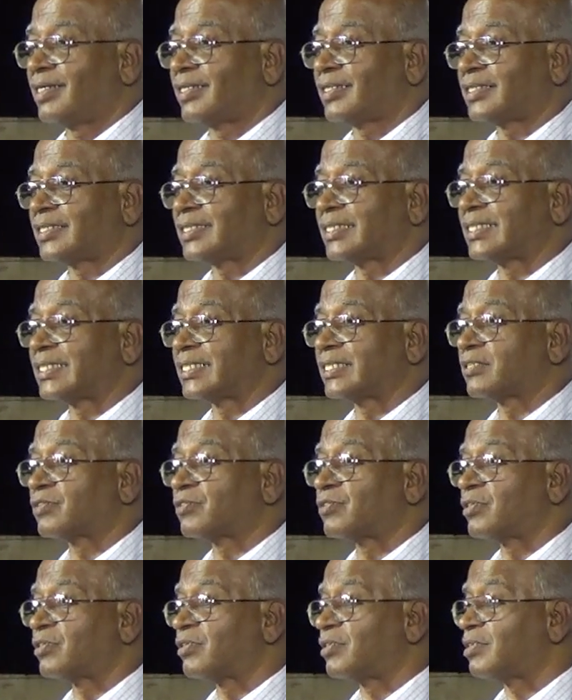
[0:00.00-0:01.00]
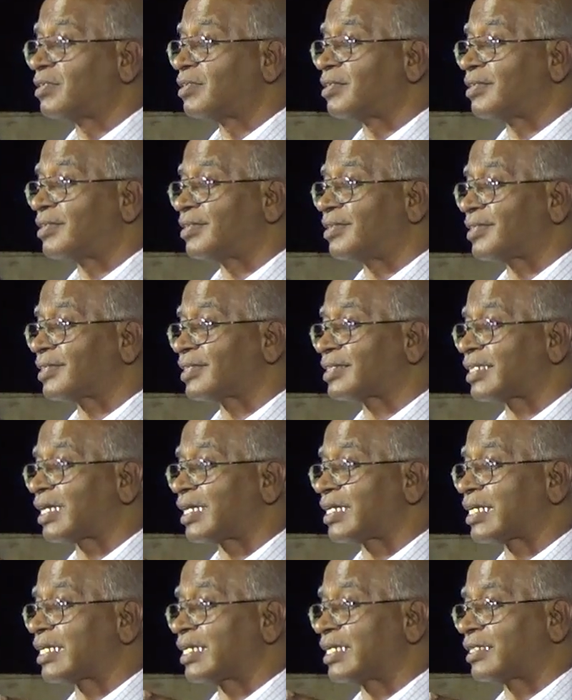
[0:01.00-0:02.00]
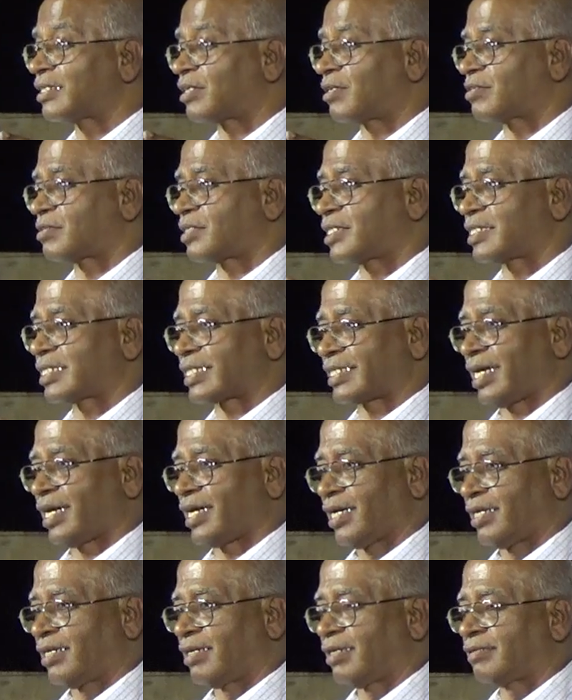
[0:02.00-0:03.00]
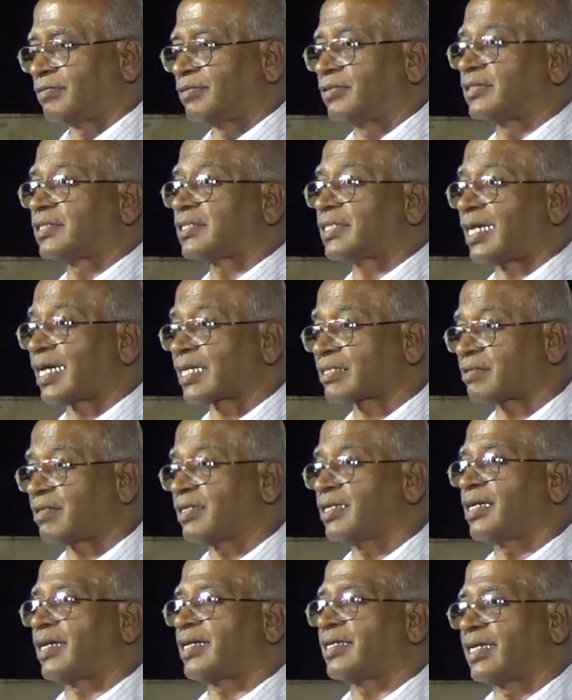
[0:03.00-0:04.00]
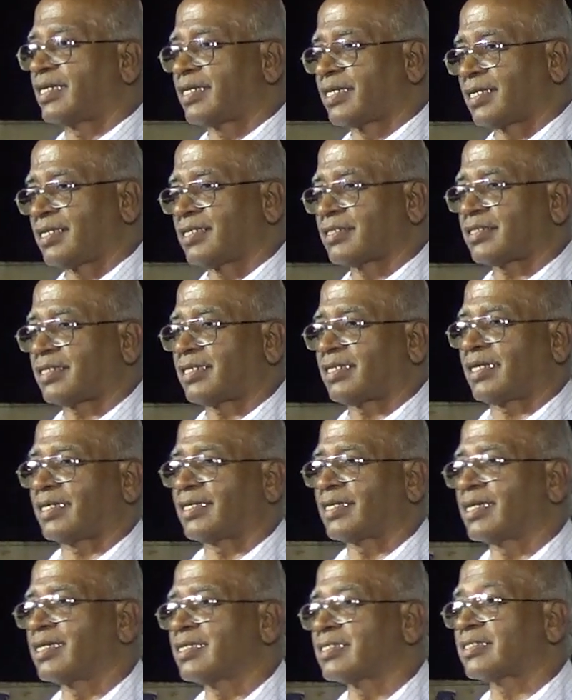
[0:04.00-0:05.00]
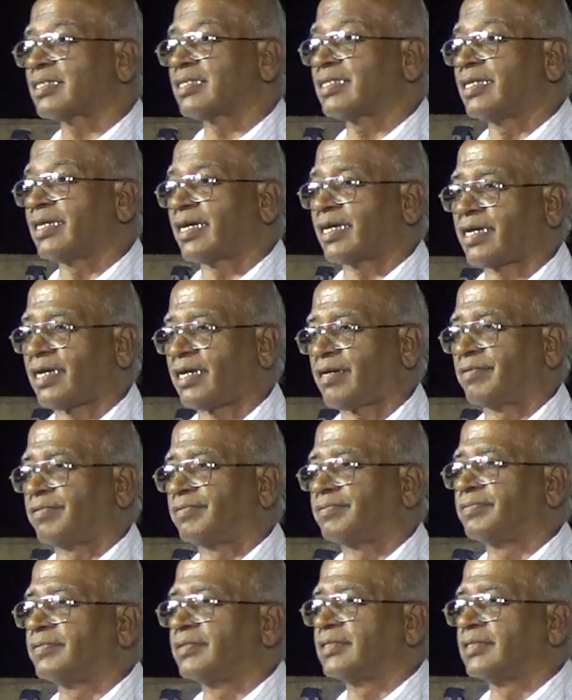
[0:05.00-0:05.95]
there is no 30,000 scale, which actually IITs and IISc they have.